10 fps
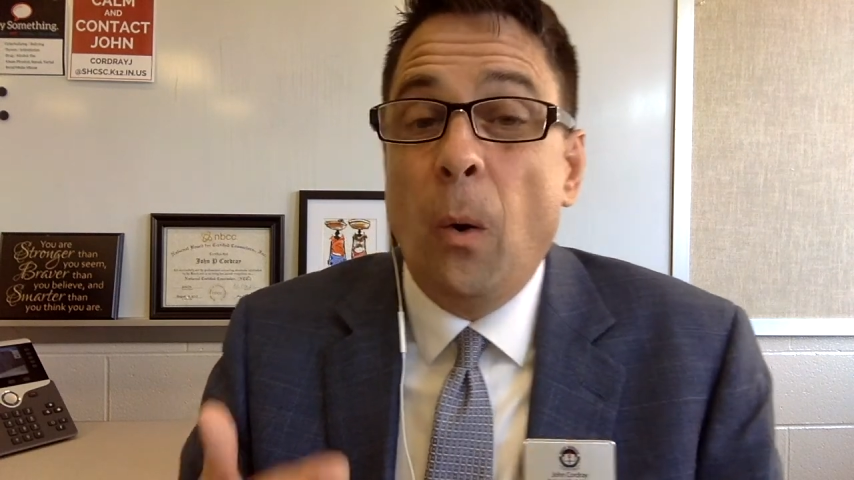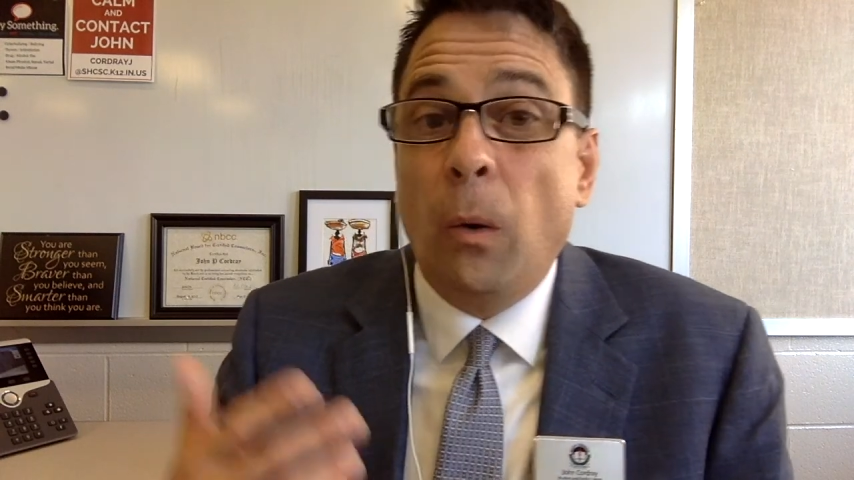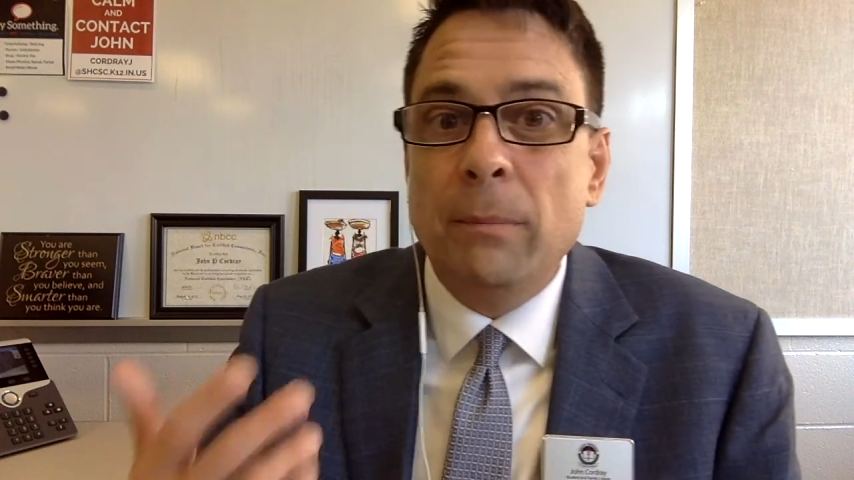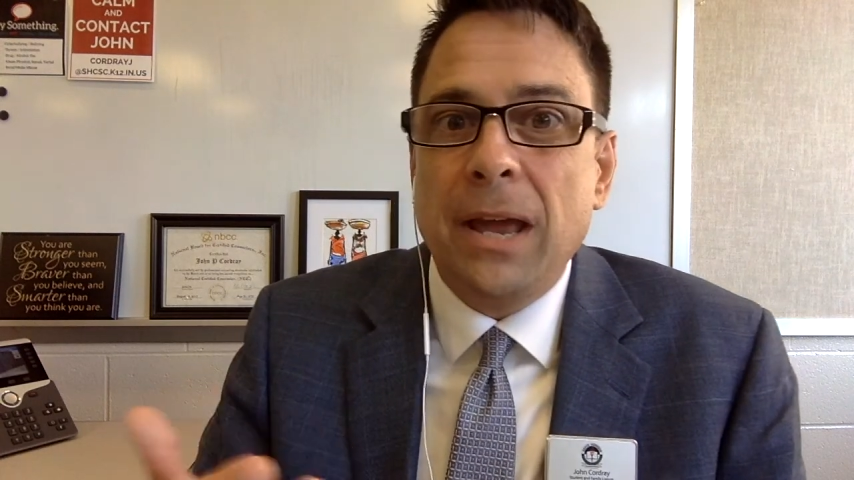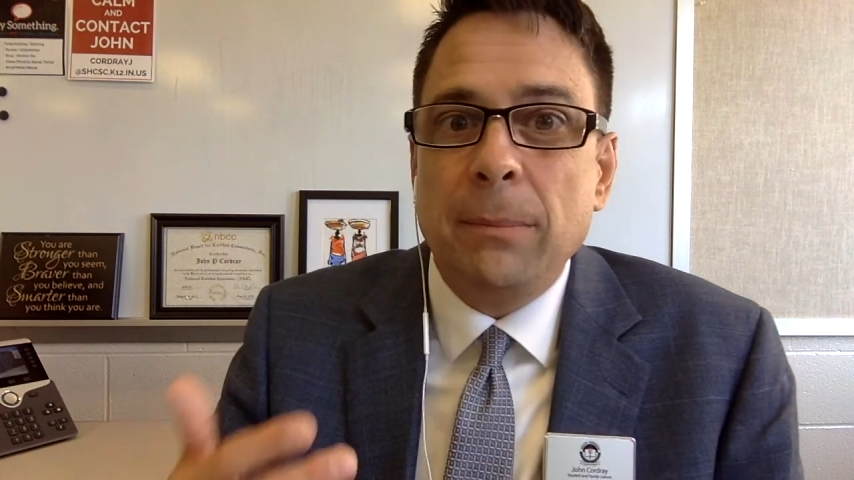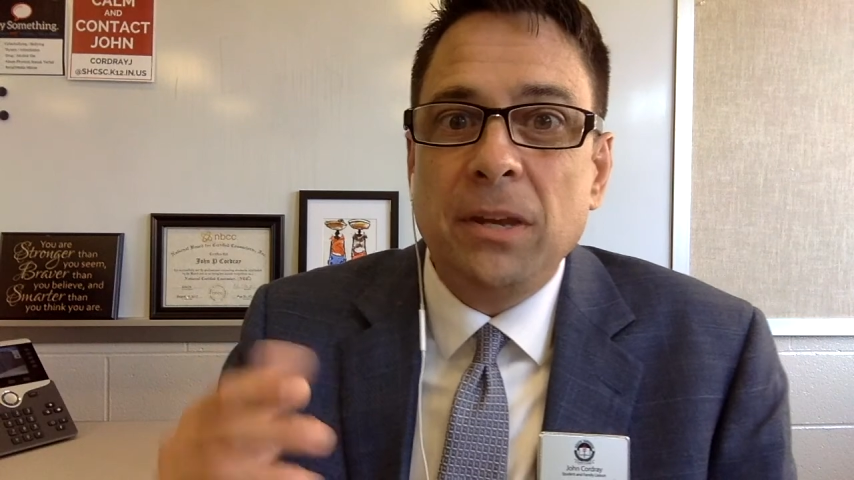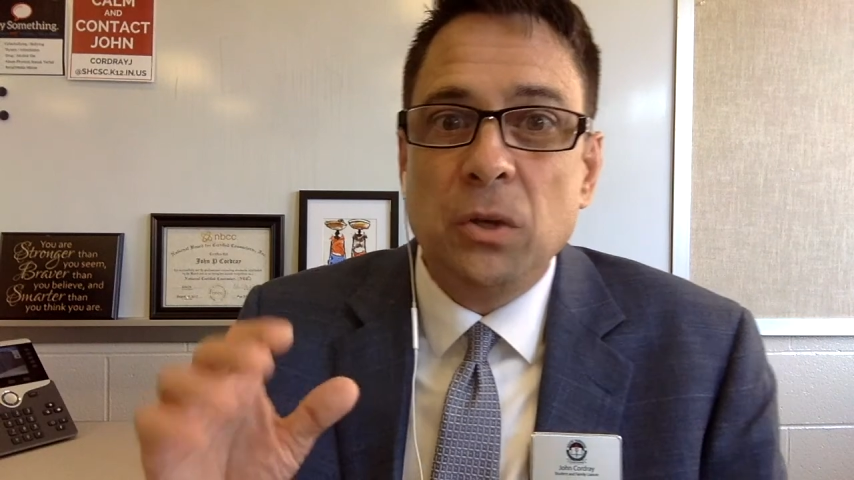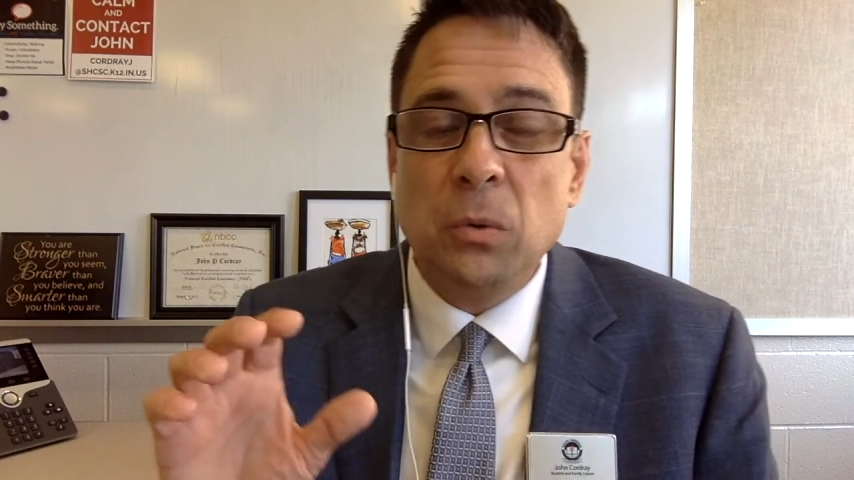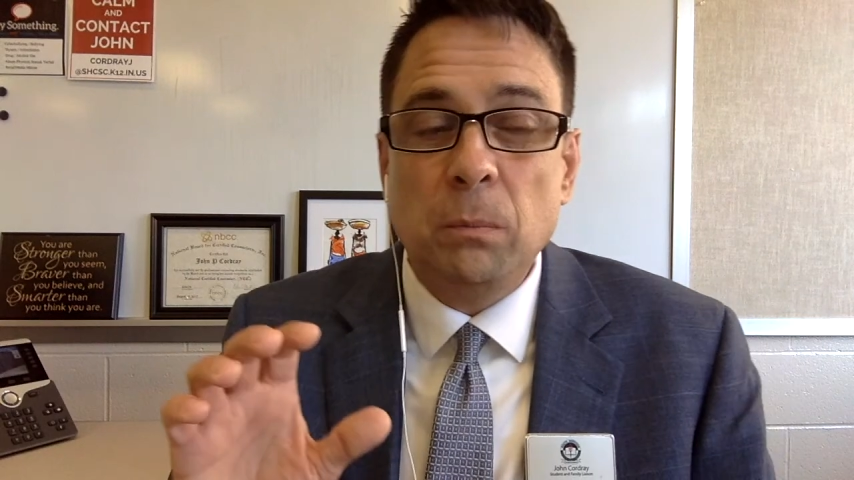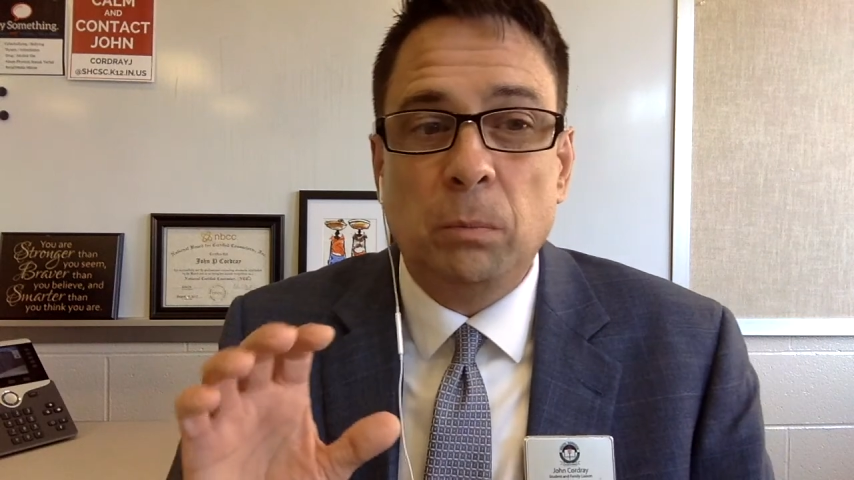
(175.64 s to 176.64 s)
Or maybe
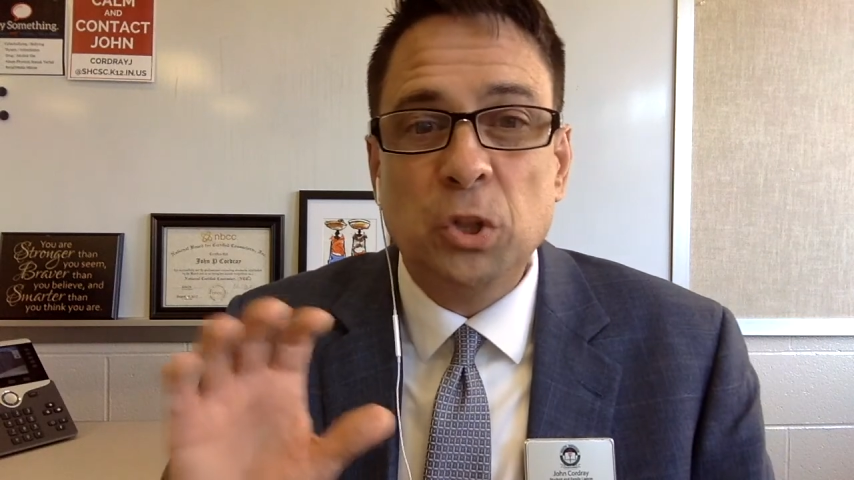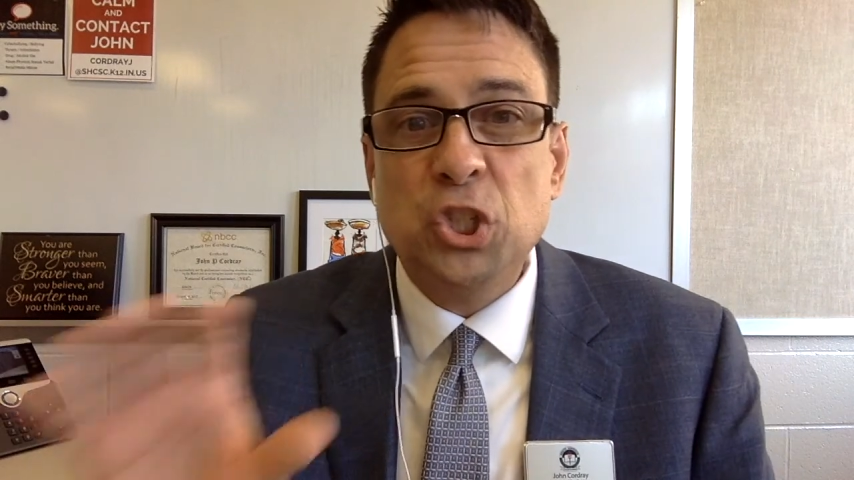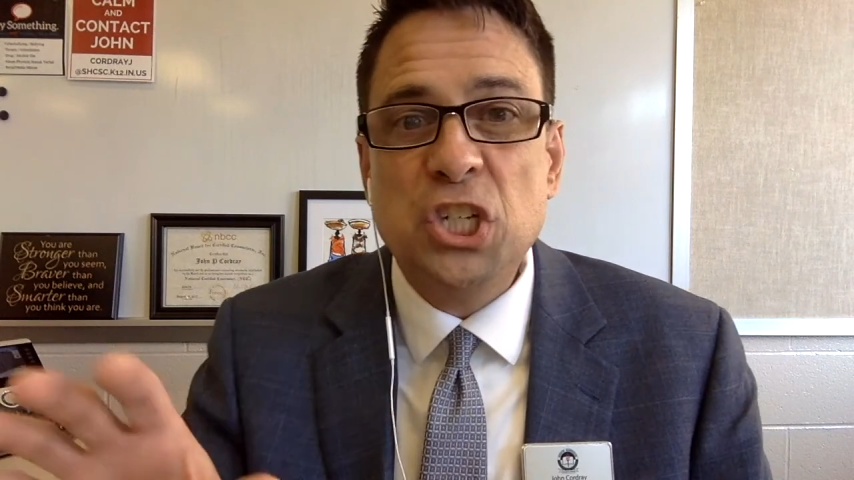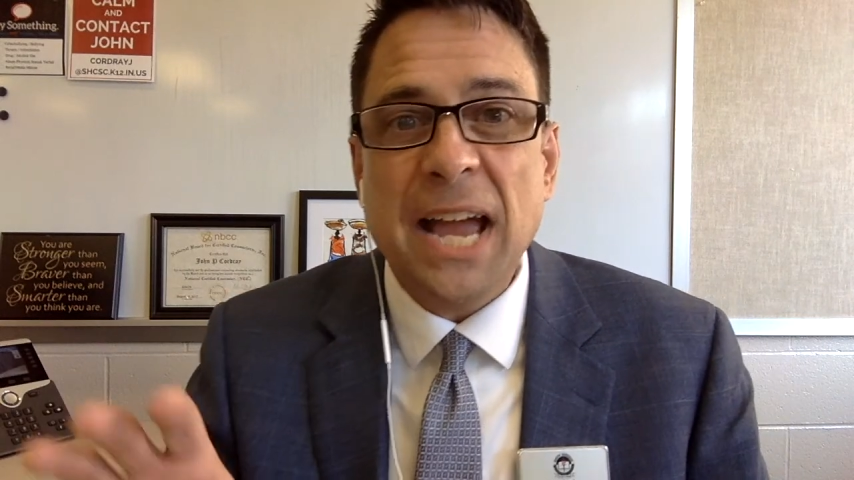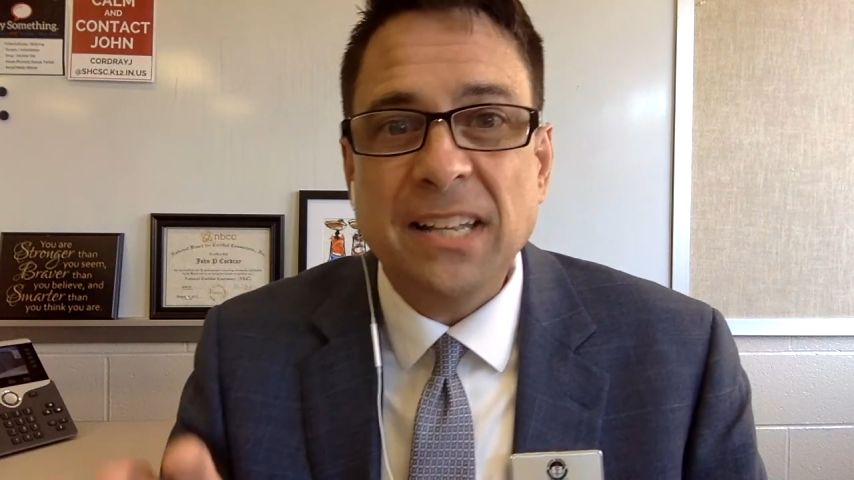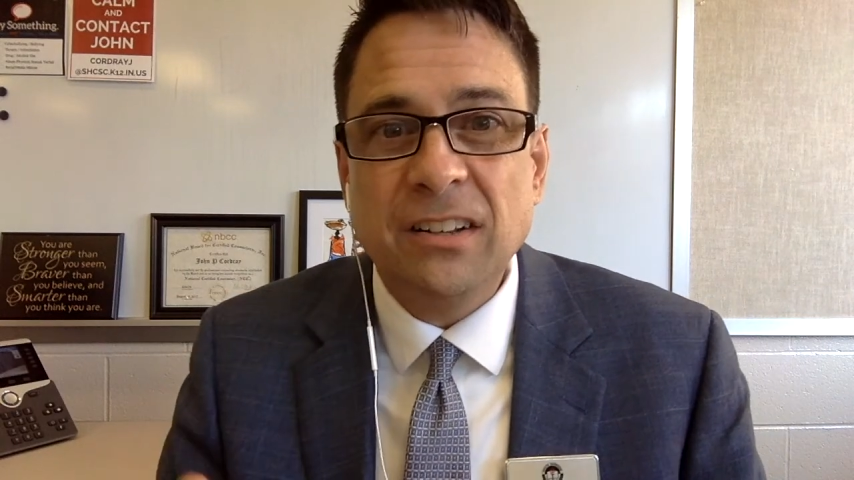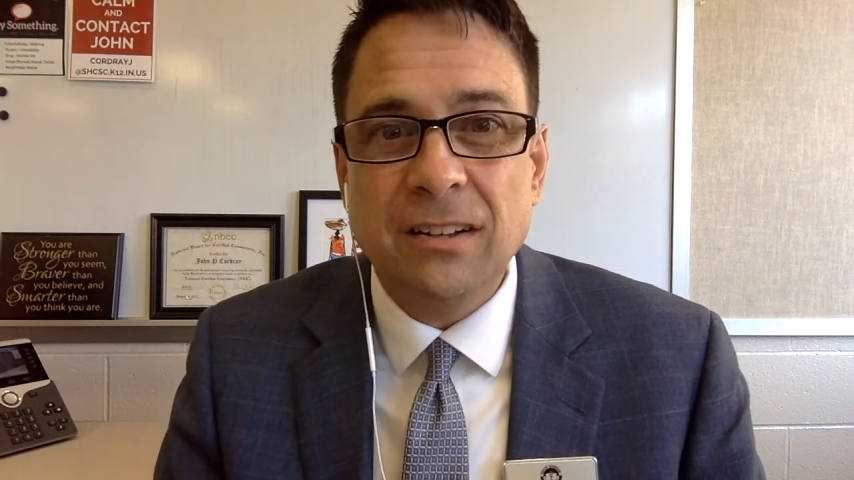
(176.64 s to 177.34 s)
you projected